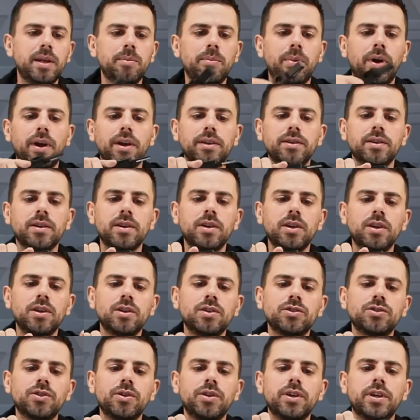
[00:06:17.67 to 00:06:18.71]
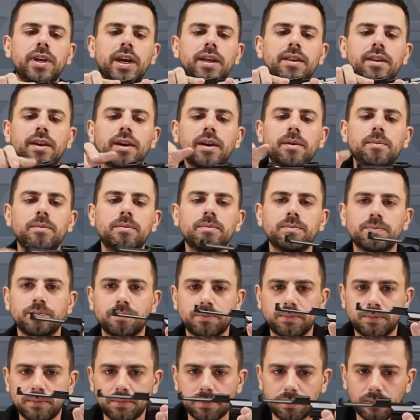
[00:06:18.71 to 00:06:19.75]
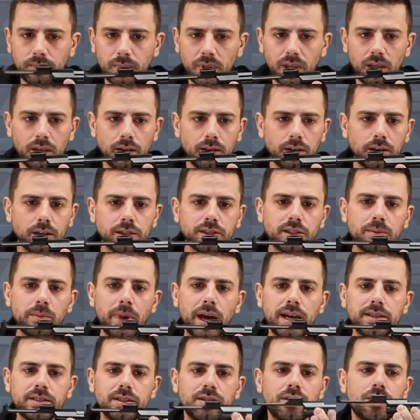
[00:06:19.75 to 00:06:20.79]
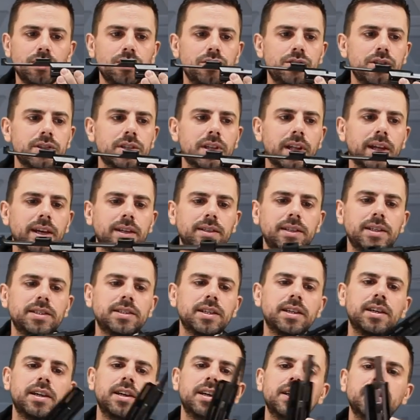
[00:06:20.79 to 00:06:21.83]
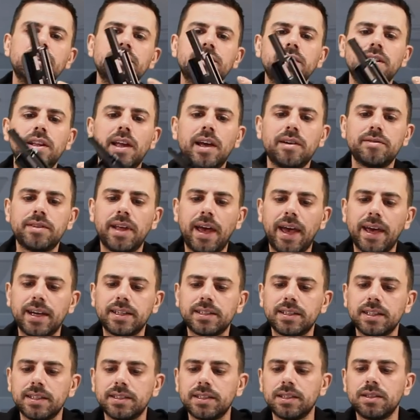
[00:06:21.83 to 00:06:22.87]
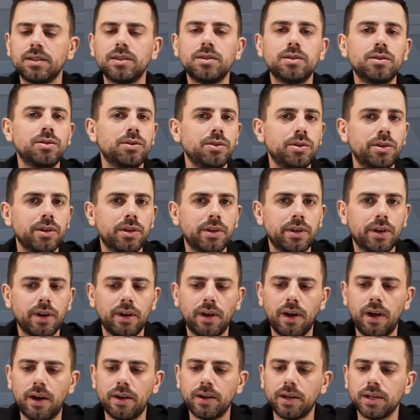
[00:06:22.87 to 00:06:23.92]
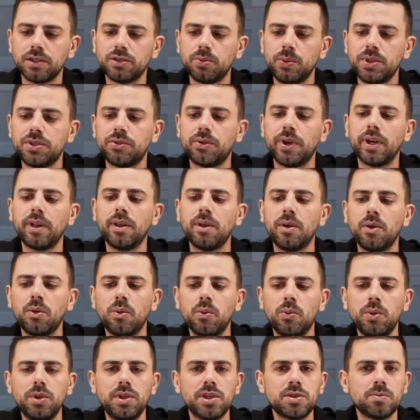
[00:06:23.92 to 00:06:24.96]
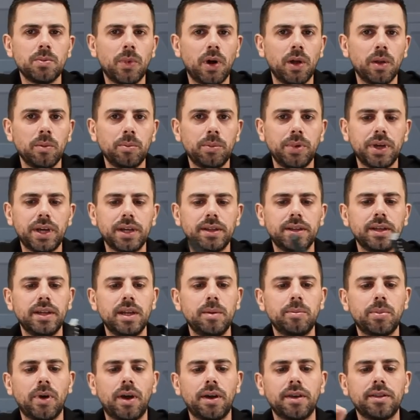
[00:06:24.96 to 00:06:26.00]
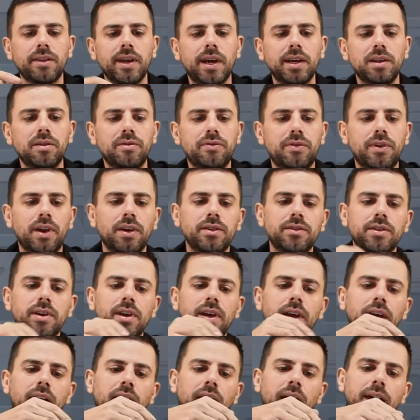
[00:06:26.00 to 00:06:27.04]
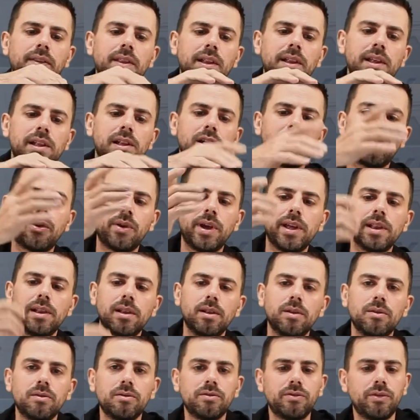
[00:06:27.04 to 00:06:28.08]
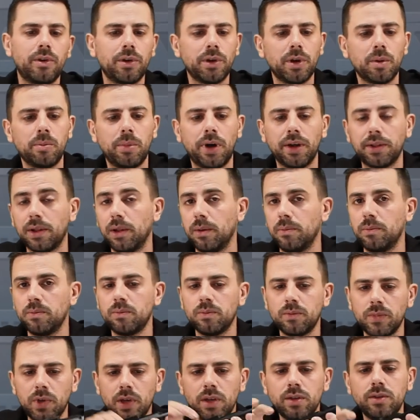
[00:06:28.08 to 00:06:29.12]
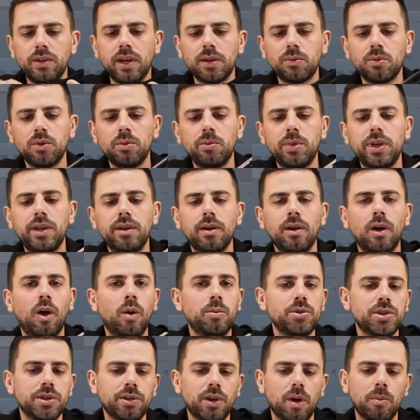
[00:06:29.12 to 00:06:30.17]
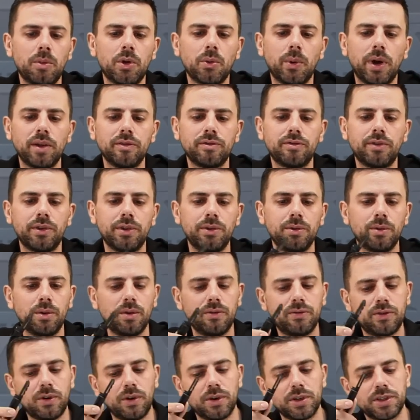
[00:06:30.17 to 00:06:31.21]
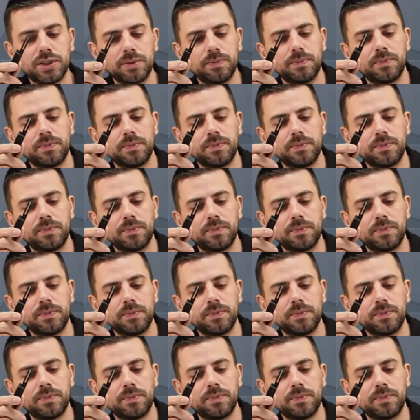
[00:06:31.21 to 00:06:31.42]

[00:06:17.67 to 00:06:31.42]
part. So you can customize it just like this, still have the access to your Arca Swiss rail with a small Picatinny part at the front and a little cradle for your bottle. That would be option number one for you, of course.